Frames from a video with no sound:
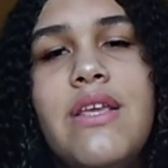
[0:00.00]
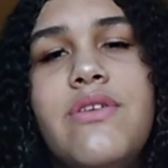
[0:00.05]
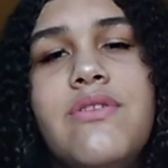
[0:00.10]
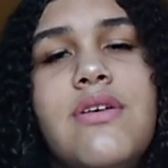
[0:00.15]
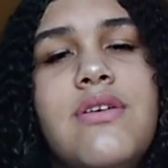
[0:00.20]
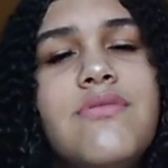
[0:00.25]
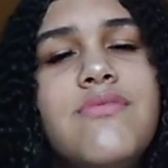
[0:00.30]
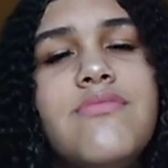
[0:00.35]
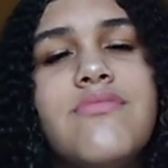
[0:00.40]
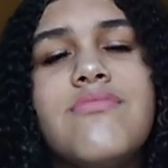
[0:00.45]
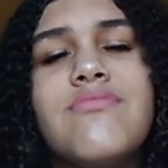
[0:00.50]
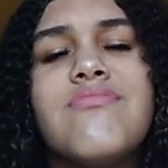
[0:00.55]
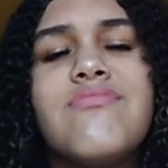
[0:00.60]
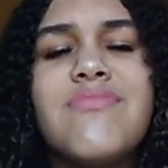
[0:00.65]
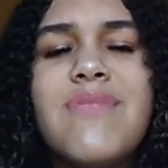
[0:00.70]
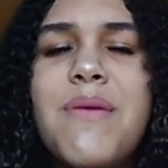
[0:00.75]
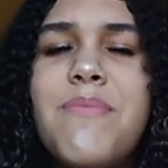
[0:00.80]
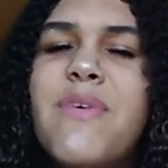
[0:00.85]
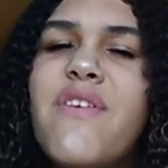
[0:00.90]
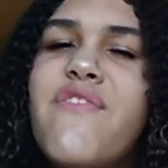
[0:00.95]
You know,
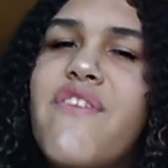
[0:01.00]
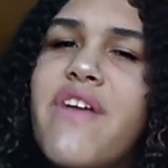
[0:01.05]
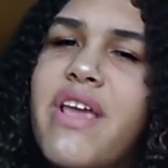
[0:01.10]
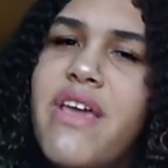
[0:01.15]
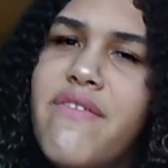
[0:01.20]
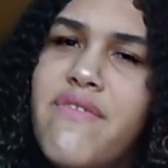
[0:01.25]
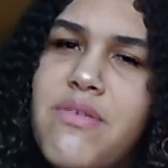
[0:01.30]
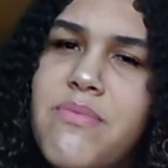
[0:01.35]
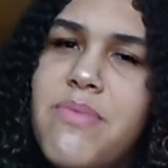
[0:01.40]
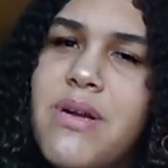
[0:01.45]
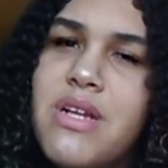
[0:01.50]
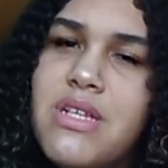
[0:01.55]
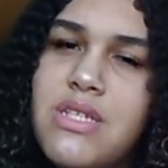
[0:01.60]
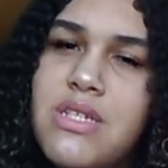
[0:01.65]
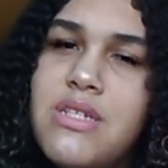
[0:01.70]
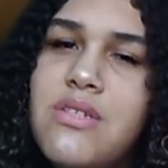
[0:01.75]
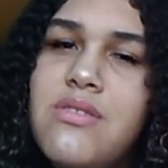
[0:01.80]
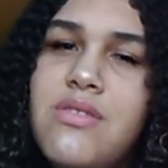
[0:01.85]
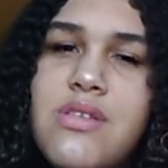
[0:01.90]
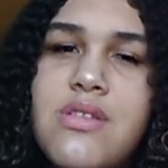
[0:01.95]
I'm a forgiving
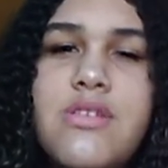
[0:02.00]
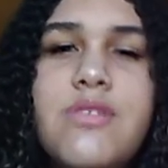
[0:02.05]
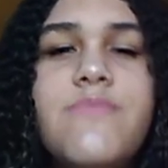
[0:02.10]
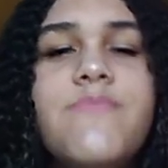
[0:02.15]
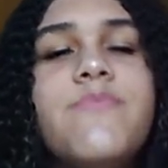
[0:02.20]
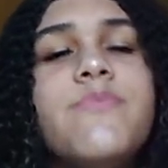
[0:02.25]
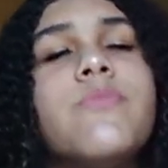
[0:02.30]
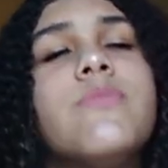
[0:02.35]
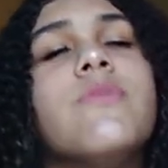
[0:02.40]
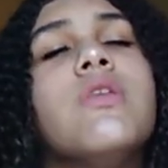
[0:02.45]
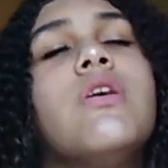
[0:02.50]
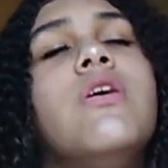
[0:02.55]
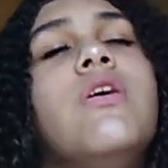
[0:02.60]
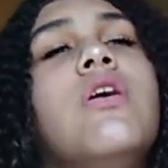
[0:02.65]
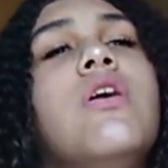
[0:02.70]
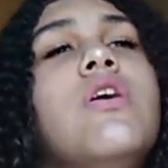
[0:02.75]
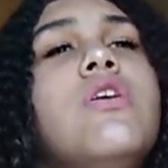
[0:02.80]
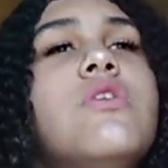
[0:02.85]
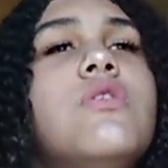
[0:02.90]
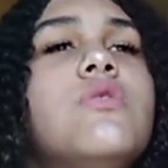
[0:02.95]
person, you know.
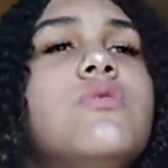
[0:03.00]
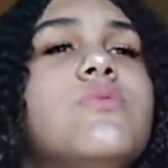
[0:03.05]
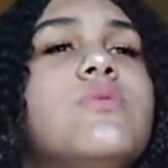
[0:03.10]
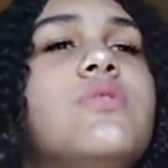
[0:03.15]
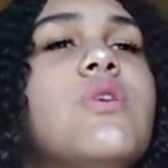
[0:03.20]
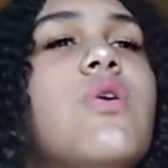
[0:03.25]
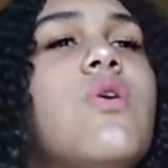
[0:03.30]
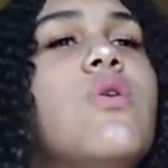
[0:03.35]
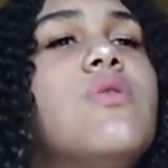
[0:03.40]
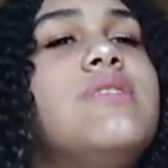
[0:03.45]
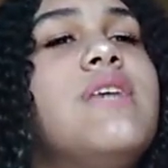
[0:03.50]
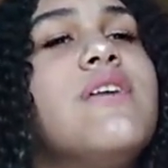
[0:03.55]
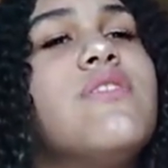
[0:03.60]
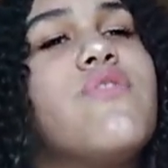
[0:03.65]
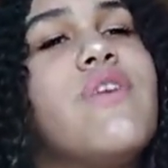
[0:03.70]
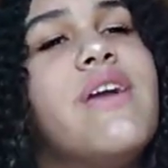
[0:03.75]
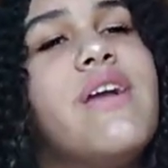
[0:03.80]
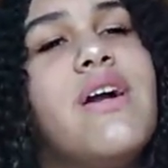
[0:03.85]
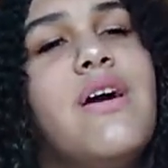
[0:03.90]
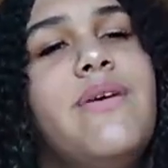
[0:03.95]
So, 10th
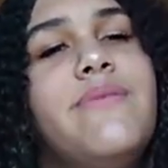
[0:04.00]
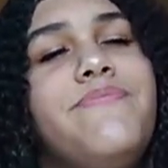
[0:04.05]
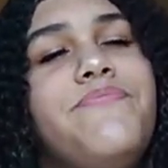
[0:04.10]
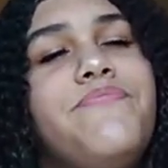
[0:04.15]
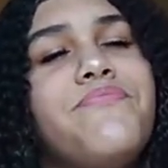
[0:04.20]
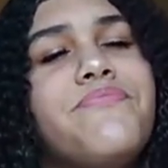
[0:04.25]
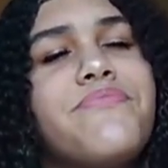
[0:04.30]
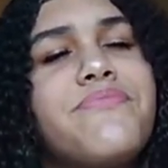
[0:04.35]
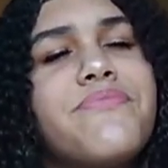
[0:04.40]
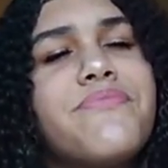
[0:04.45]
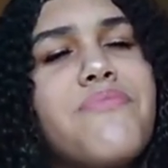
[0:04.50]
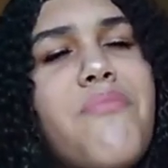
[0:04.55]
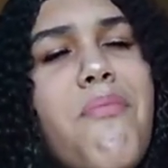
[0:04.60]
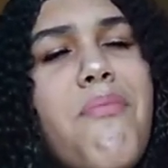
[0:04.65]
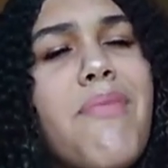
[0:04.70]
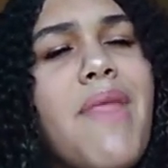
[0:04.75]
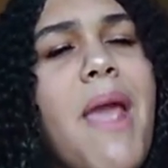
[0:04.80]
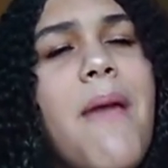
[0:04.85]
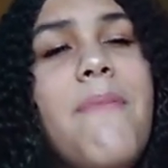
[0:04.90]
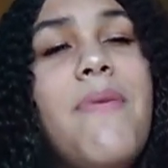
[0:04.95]
grade come.
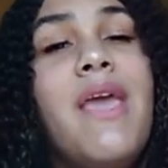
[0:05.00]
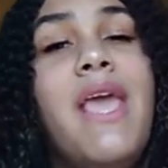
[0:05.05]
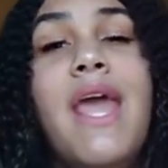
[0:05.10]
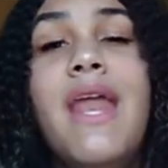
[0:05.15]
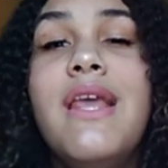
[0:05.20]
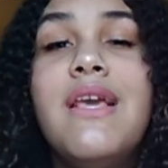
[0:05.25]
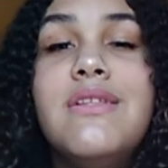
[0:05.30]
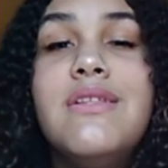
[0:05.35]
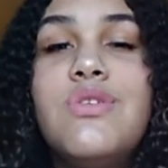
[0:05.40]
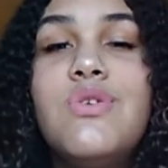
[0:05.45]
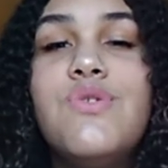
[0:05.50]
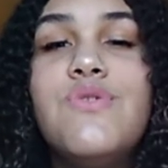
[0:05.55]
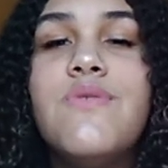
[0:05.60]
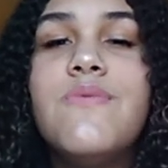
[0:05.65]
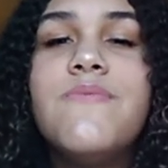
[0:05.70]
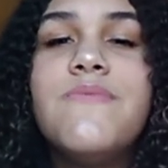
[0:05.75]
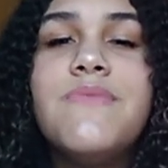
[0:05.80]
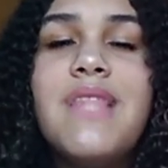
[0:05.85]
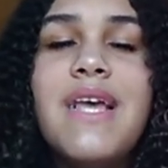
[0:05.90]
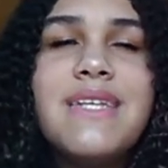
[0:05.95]
Beginning,
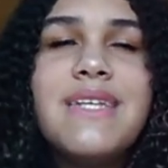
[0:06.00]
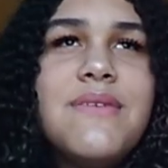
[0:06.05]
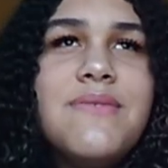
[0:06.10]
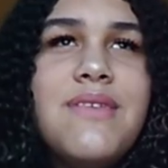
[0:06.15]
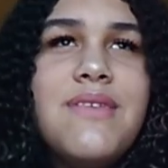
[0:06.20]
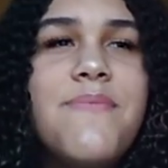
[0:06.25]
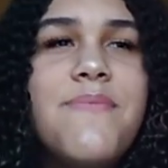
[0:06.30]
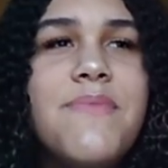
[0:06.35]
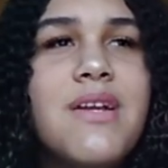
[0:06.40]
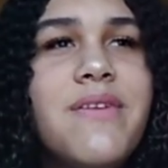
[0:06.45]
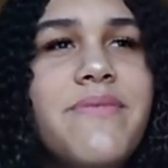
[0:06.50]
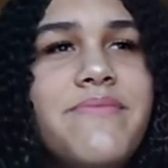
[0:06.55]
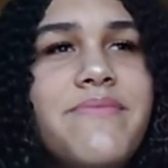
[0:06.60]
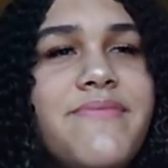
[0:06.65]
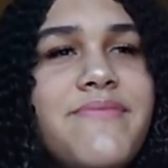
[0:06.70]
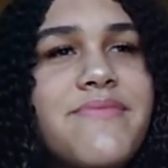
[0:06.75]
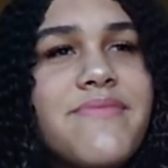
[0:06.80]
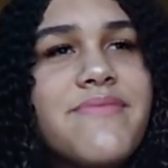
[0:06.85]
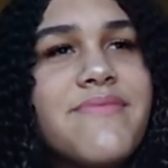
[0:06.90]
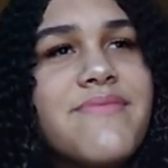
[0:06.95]
too. Like, September.
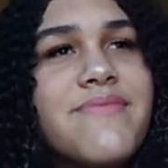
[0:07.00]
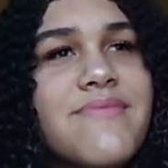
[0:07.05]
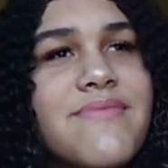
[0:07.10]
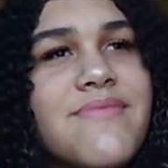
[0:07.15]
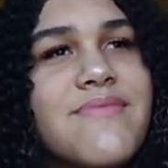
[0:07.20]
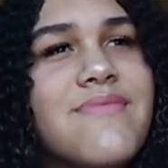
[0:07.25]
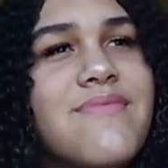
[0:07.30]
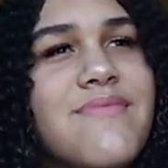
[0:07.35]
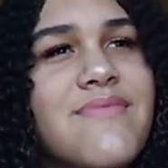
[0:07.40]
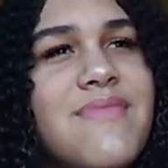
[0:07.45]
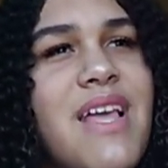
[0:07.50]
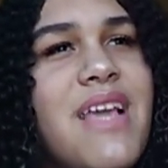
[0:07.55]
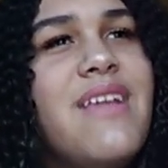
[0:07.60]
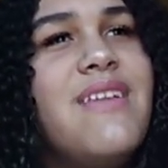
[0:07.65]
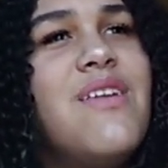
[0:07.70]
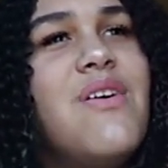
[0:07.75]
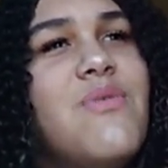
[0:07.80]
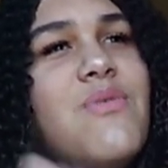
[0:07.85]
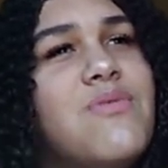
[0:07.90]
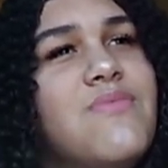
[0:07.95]
Like,
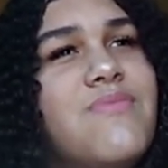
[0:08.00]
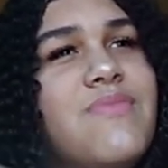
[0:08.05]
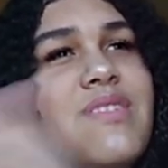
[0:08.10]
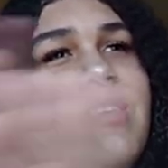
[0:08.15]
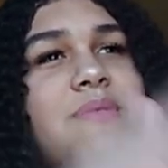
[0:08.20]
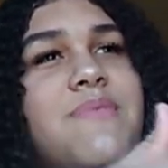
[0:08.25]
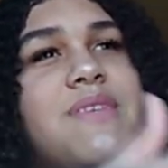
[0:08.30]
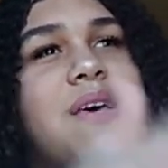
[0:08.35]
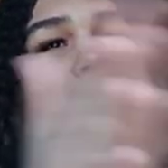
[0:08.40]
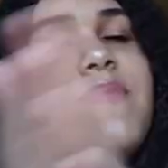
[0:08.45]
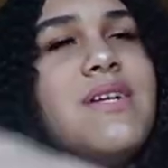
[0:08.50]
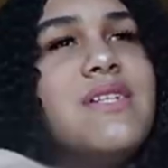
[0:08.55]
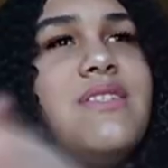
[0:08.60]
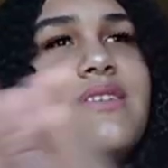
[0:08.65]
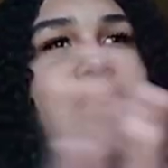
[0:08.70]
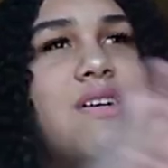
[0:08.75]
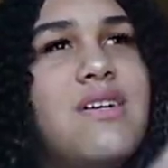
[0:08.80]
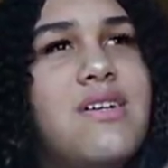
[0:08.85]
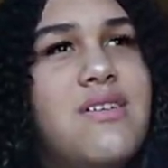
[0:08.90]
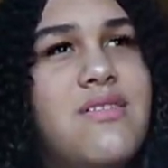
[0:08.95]
no. September
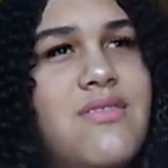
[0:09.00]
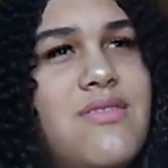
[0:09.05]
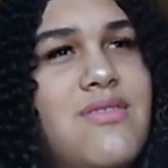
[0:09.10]
to...